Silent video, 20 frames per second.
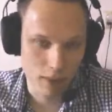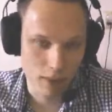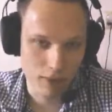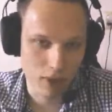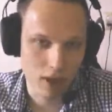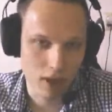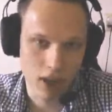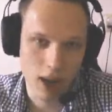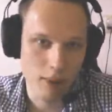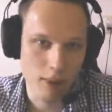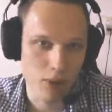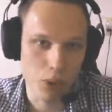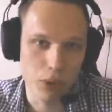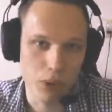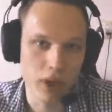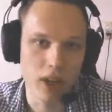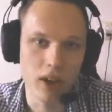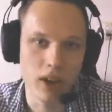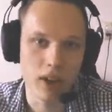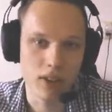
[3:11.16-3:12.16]
of the climbs are
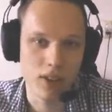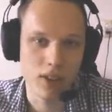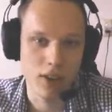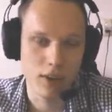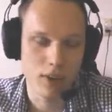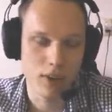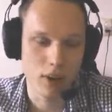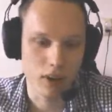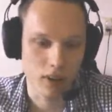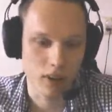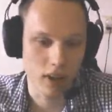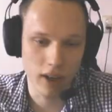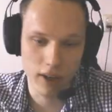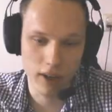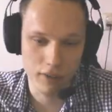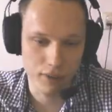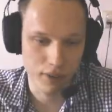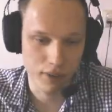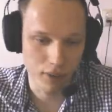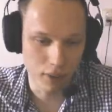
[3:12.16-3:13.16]
really hard to do on
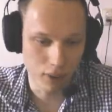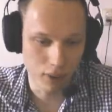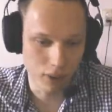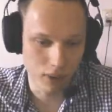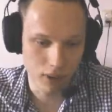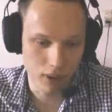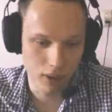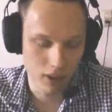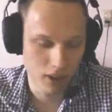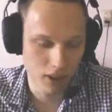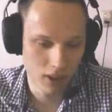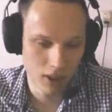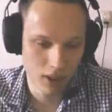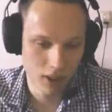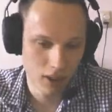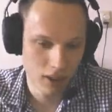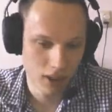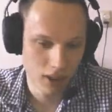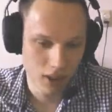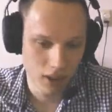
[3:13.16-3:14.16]
Cliff or
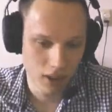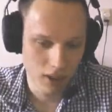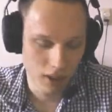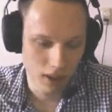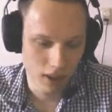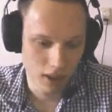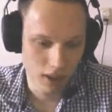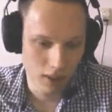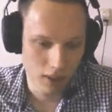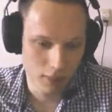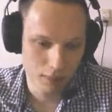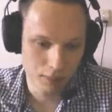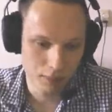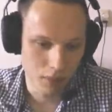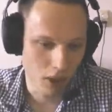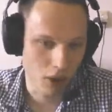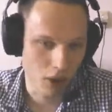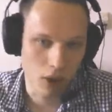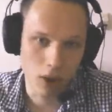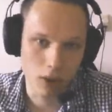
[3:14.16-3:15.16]
um,
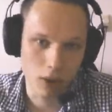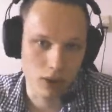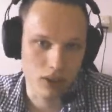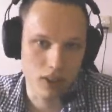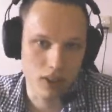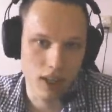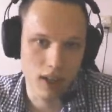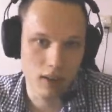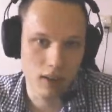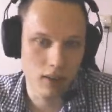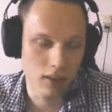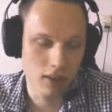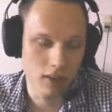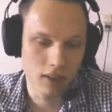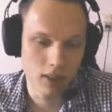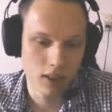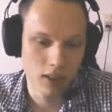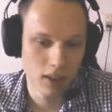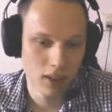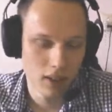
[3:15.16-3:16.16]
on Ghost Town.
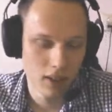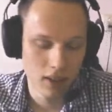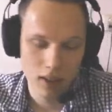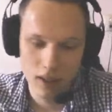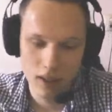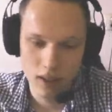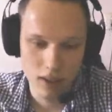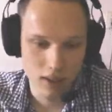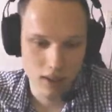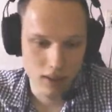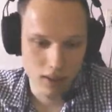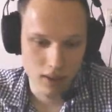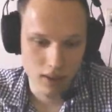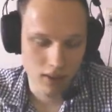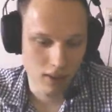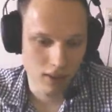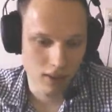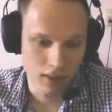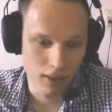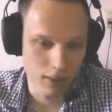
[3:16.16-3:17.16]

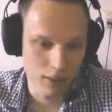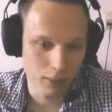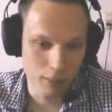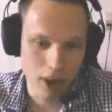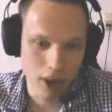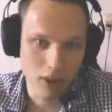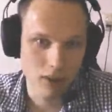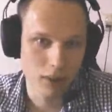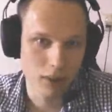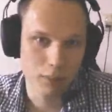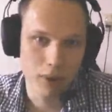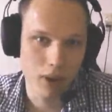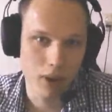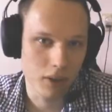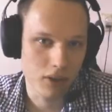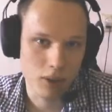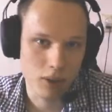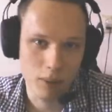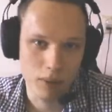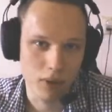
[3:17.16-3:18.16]
Uh, mountain Pass,
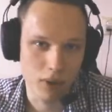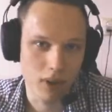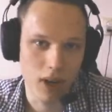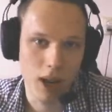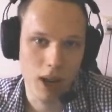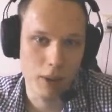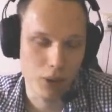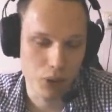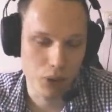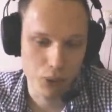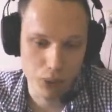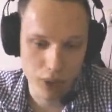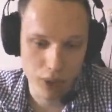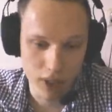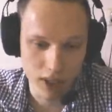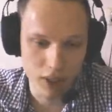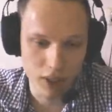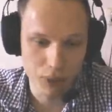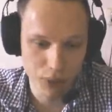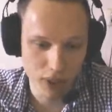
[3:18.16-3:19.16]
some of the climbs are
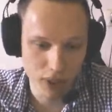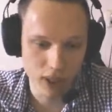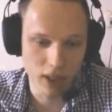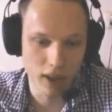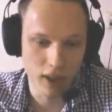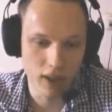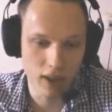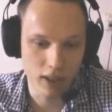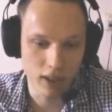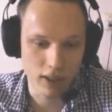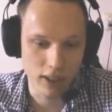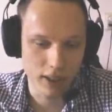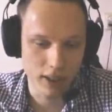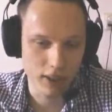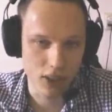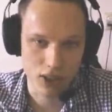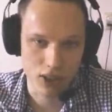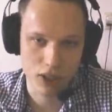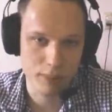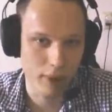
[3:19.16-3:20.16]
really, really hard and you
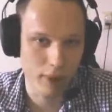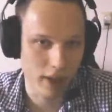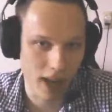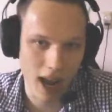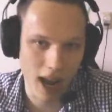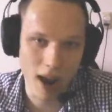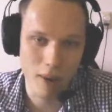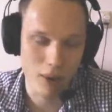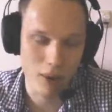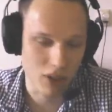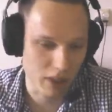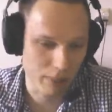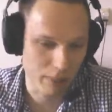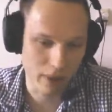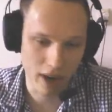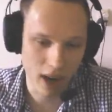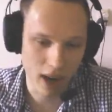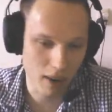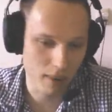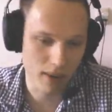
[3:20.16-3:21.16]
just spend hours
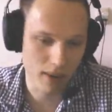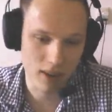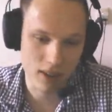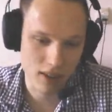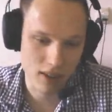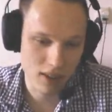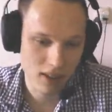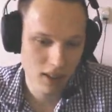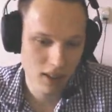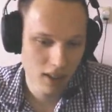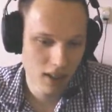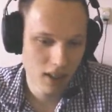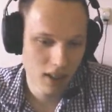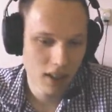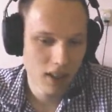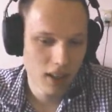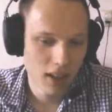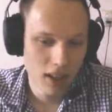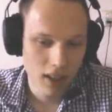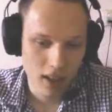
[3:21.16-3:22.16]
upon hours.
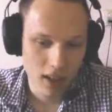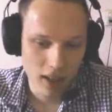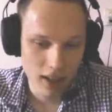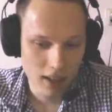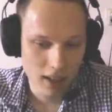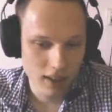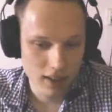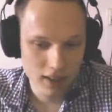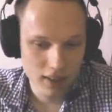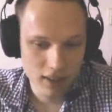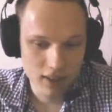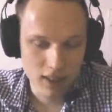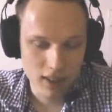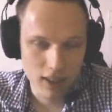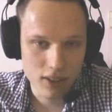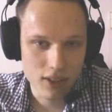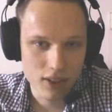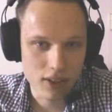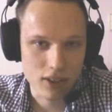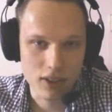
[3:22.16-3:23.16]
And
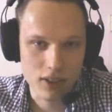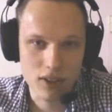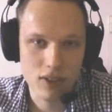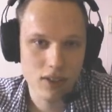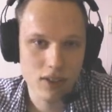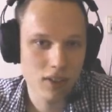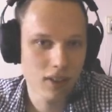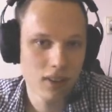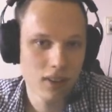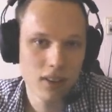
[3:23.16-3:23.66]
then just